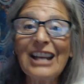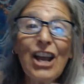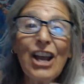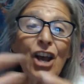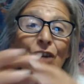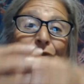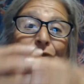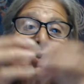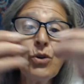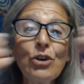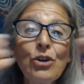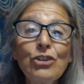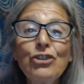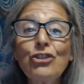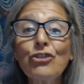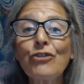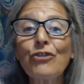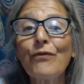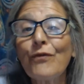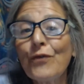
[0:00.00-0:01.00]
Of course,
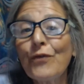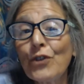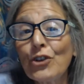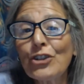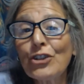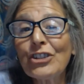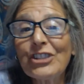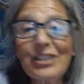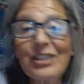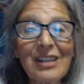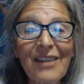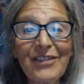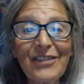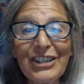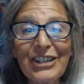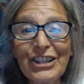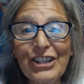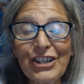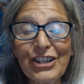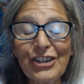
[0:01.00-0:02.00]
your first 7
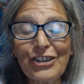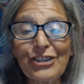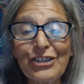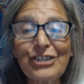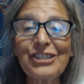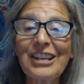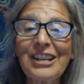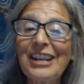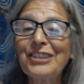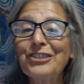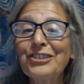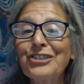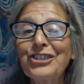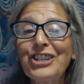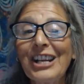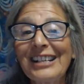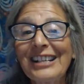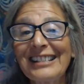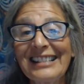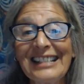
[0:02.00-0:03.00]
years, Saturn
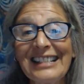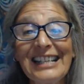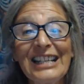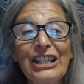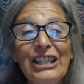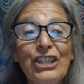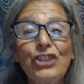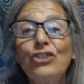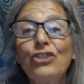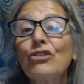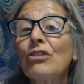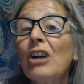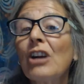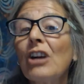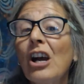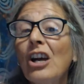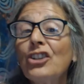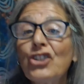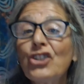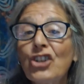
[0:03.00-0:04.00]
checks in and you're a
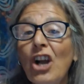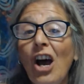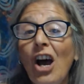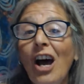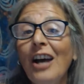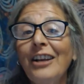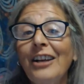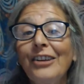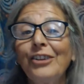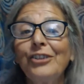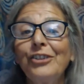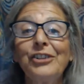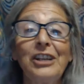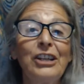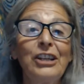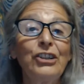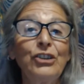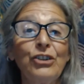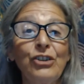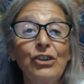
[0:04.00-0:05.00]
child and
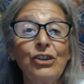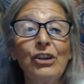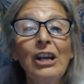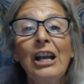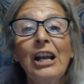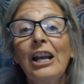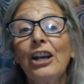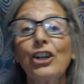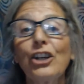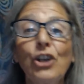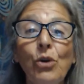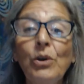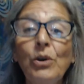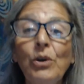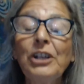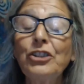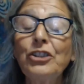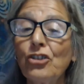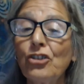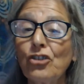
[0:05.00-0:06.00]
you're going
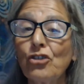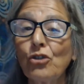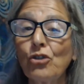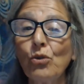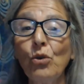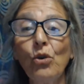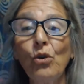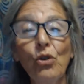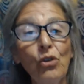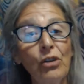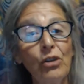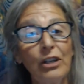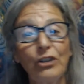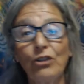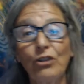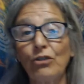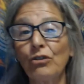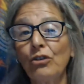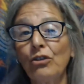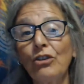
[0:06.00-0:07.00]
to school and you're
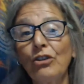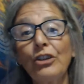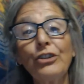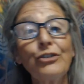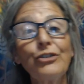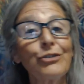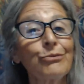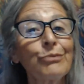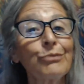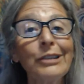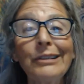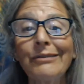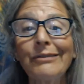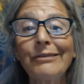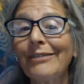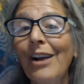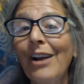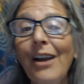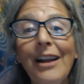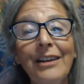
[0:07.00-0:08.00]
learning to read and
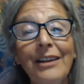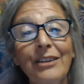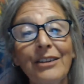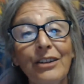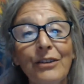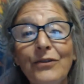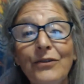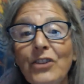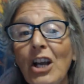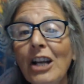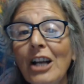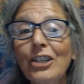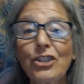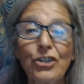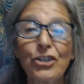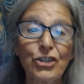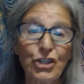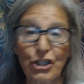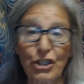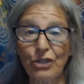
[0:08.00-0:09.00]
write and you've tied your
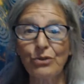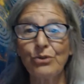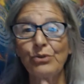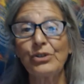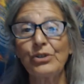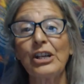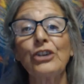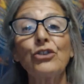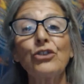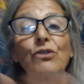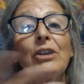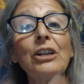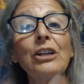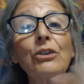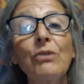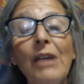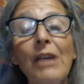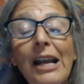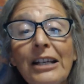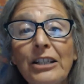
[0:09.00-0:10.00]
shoes and you're
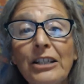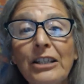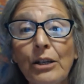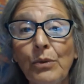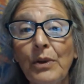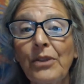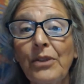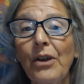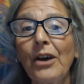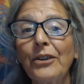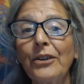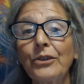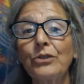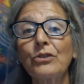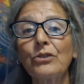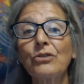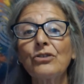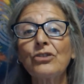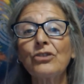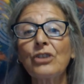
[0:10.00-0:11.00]
interacting with
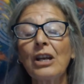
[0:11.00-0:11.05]
others.